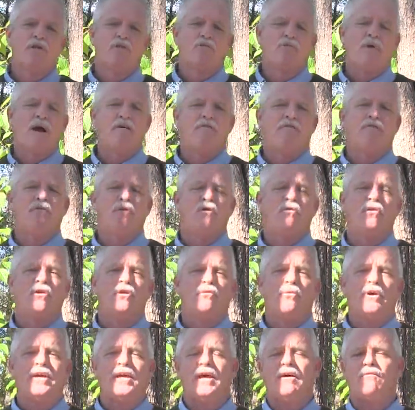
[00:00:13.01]
Throughout Florida
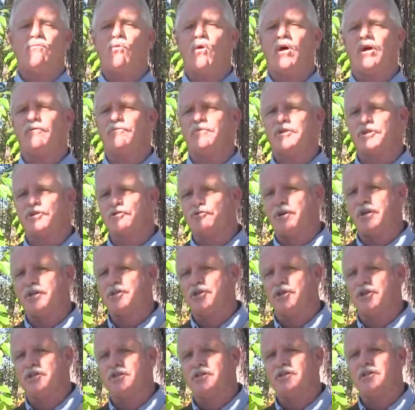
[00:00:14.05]
we have water
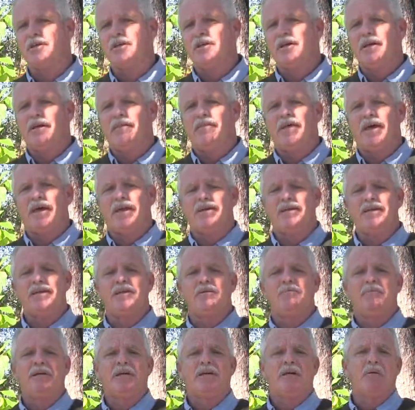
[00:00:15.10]
restrictions that need
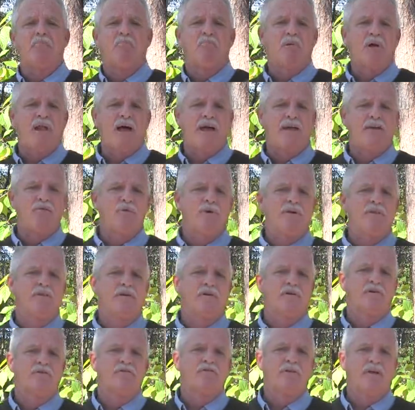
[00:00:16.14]
to be complied with
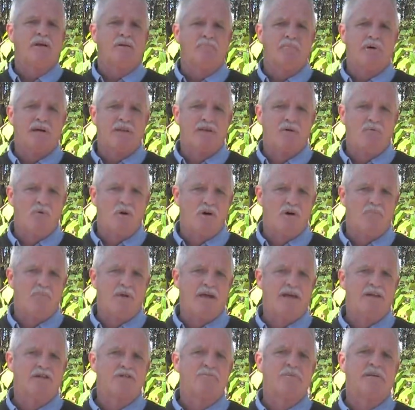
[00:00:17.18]
that are set by the Water
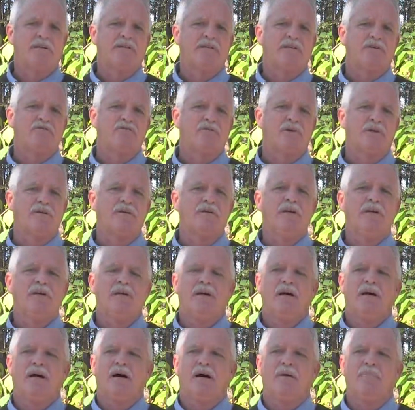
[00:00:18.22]
Management District.
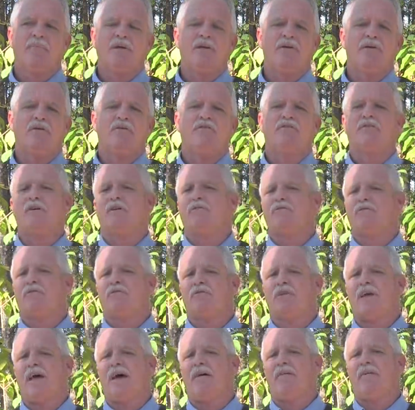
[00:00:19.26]
Here in
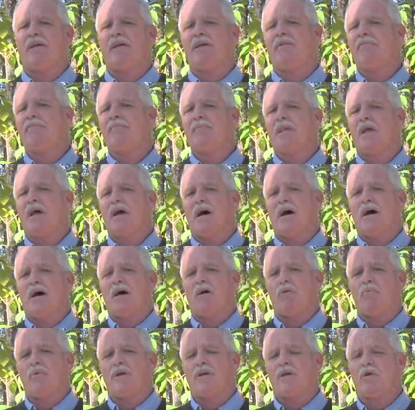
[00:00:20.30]
Citrus County
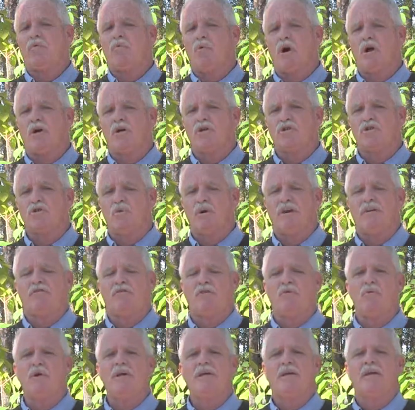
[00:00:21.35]
we can water twice
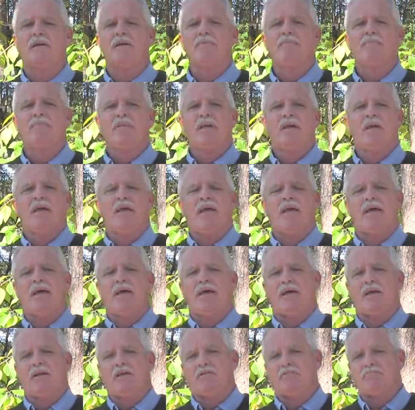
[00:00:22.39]
a week,
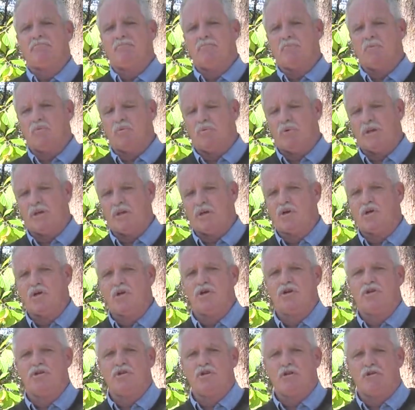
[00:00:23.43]
and we
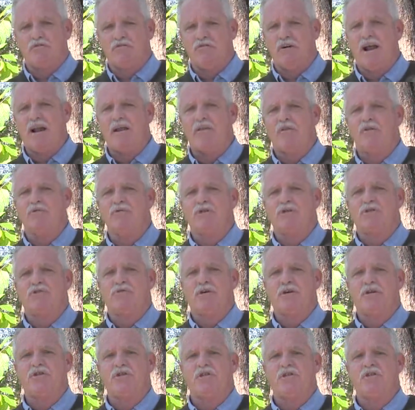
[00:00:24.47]
encourage you to follow the
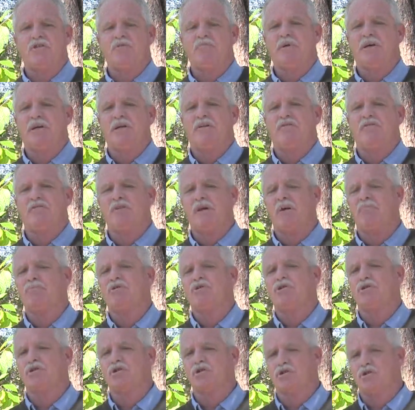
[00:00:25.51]
restrictions, but as
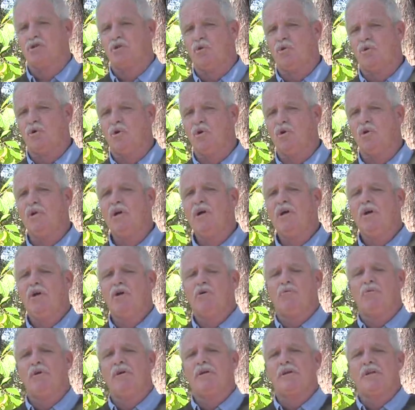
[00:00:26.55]
temperatures cool,
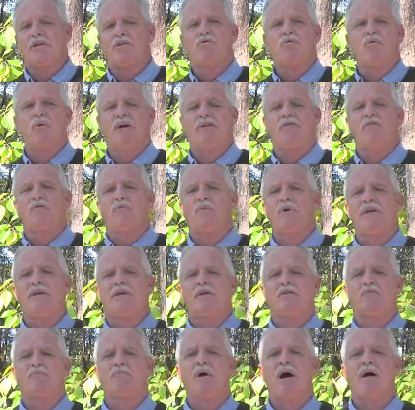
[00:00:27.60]
really twice a week
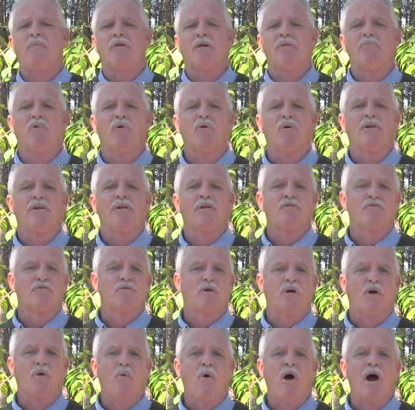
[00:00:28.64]
is probably more than is
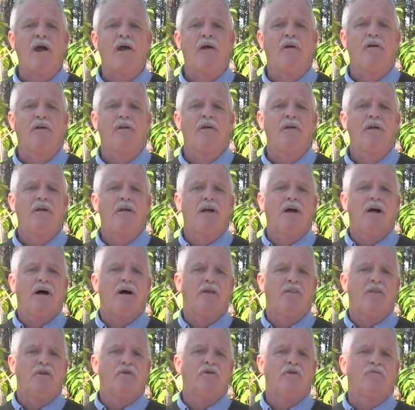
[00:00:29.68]
required.
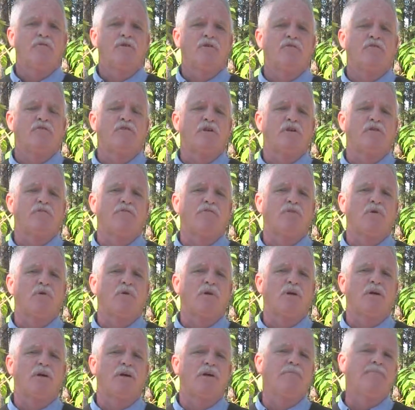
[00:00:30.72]
The University of
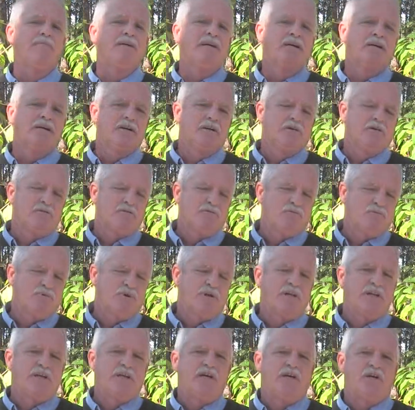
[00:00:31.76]
Florida
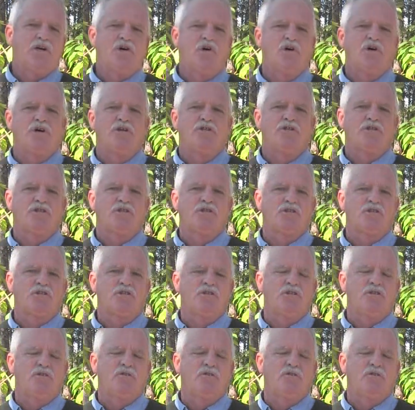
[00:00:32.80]
really encourages